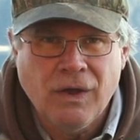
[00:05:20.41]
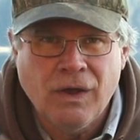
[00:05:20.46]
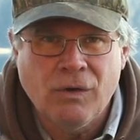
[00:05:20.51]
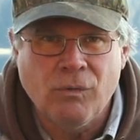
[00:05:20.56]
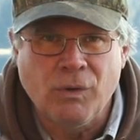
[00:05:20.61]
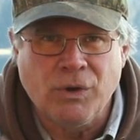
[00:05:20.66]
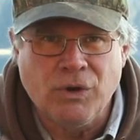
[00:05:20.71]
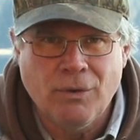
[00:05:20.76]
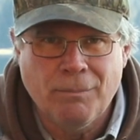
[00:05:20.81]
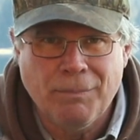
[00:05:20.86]

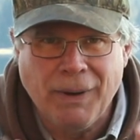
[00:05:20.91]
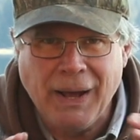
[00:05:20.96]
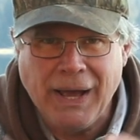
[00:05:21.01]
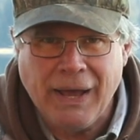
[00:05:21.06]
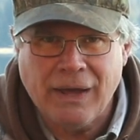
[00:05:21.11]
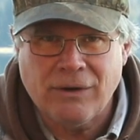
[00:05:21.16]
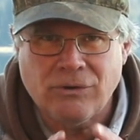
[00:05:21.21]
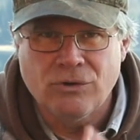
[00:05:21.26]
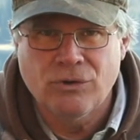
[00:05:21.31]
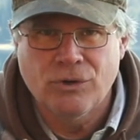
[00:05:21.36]
When you
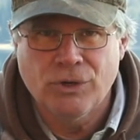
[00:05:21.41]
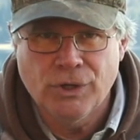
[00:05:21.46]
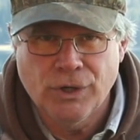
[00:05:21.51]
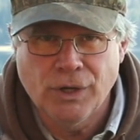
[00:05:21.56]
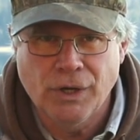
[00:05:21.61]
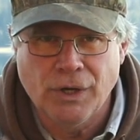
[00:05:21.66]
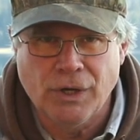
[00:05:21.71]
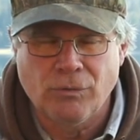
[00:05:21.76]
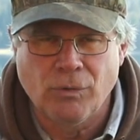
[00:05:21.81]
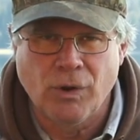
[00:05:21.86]
buy a new
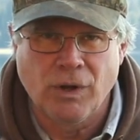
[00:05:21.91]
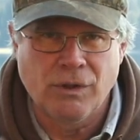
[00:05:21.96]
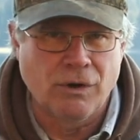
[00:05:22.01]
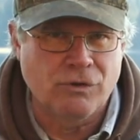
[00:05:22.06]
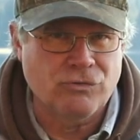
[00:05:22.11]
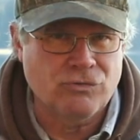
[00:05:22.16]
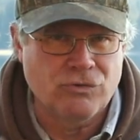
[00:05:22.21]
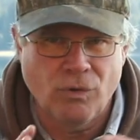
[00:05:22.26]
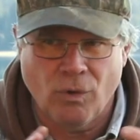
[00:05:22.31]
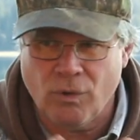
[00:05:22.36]
hood, whether
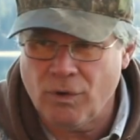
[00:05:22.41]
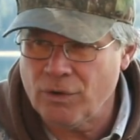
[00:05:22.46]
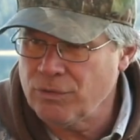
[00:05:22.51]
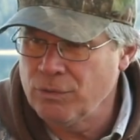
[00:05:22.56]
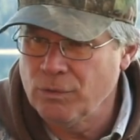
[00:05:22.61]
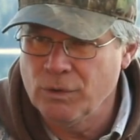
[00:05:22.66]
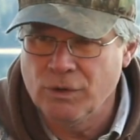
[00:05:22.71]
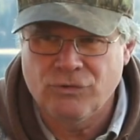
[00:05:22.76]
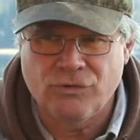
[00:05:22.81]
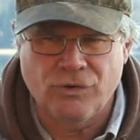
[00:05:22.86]
it's
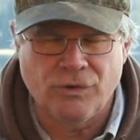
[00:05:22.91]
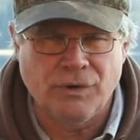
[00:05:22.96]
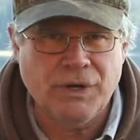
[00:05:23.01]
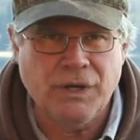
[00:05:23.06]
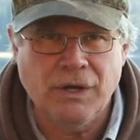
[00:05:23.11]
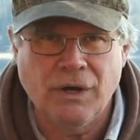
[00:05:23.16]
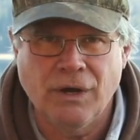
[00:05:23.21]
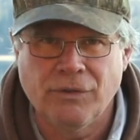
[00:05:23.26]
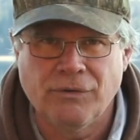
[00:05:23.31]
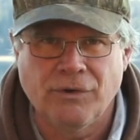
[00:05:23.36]
Northwoods or
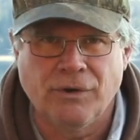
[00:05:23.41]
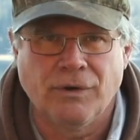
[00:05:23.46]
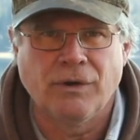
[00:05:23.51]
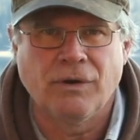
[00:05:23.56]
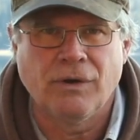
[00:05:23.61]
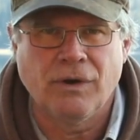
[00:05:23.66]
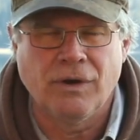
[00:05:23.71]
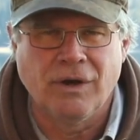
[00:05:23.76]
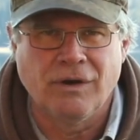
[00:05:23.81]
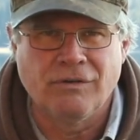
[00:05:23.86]
any
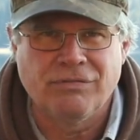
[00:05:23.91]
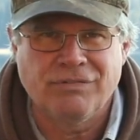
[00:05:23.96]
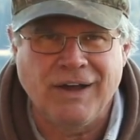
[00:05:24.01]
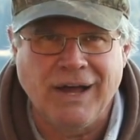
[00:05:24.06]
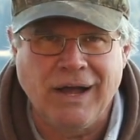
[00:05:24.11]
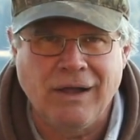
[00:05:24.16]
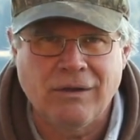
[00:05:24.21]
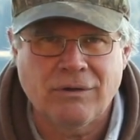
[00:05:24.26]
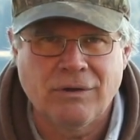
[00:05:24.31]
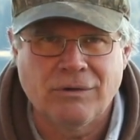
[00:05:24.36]
other
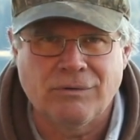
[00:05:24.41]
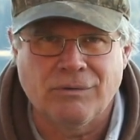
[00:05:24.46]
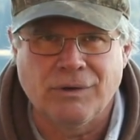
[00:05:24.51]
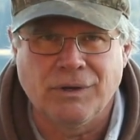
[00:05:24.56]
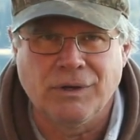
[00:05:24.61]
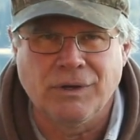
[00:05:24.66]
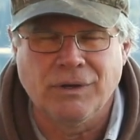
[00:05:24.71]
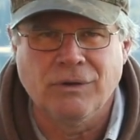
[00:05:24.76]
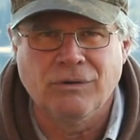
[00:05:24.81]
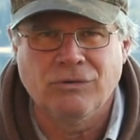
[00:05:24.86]

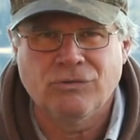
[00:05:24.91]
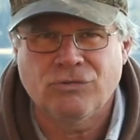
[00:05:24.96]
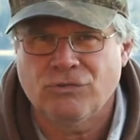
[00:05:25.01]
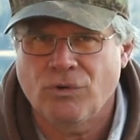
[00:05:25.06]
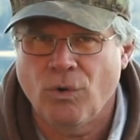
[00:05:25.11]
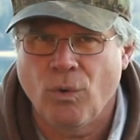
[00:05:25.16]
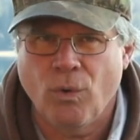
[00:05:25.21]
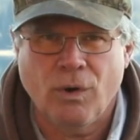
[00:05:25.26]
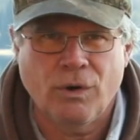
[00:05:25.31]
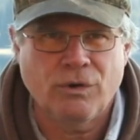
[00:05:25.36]
falconry
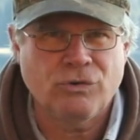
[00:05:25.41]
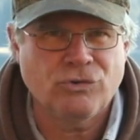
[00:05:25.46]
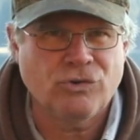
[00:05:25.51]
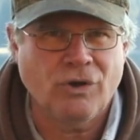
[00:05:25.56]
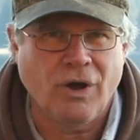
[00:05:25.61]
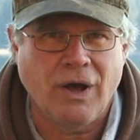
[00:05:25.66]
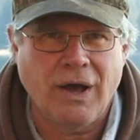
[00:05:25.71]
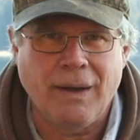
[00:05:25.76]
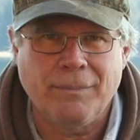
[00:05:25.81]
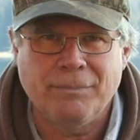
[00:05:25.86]
store,
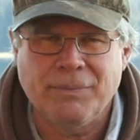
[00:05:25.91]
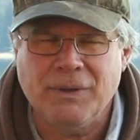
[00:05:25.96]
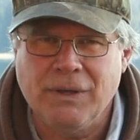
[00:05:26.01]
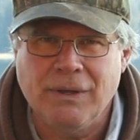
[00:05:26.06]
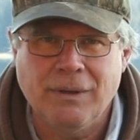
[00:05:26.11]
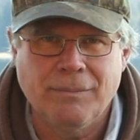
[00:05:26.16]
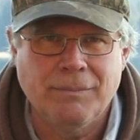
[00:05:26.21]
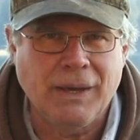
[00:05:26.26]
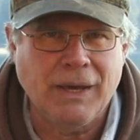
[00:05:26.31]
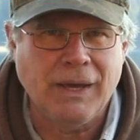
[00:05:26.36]
shop,
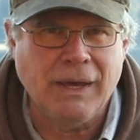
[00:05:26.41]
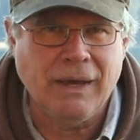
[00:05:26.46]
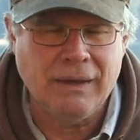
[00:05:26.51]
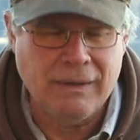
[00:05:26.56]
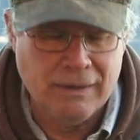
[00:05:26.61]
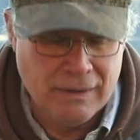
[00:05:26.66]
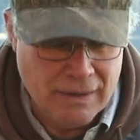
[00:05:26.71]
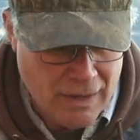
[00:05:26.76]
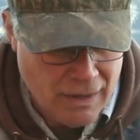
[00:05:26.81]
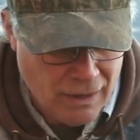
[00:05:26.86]
eBay,
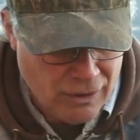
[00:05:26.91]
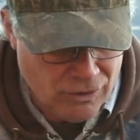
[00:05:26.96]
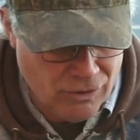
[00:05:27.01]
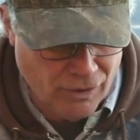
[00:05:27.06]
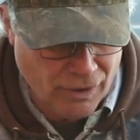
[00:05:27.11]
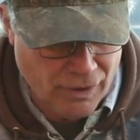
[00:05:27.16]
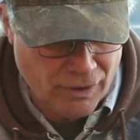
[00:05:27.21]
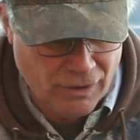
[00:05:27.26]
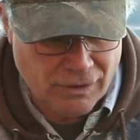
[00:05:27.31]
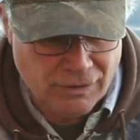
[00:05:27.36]

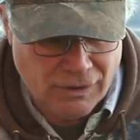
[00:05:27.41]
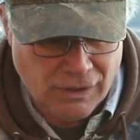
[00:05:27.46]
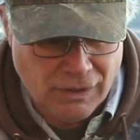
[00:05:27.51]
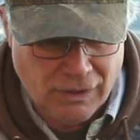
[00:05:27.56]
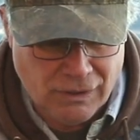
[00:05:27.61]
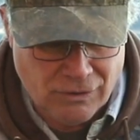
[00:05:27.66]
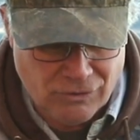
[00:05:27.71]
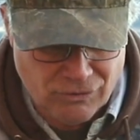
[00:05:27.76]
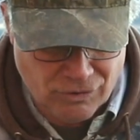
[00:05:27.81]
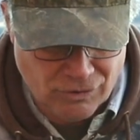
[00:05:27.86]
you're going to
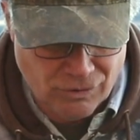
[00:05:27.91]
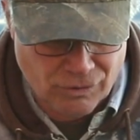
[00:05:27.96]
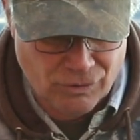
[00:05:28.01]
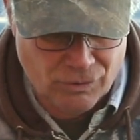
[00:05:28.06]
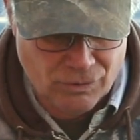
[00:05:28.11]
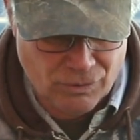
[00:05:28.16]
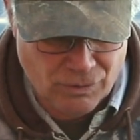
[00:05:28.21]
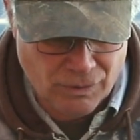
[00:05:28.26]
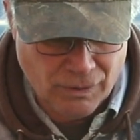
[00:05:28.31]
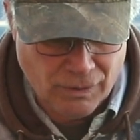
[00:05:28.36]
need
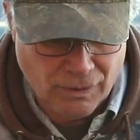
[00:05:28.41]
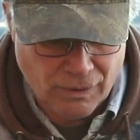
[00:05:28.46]
to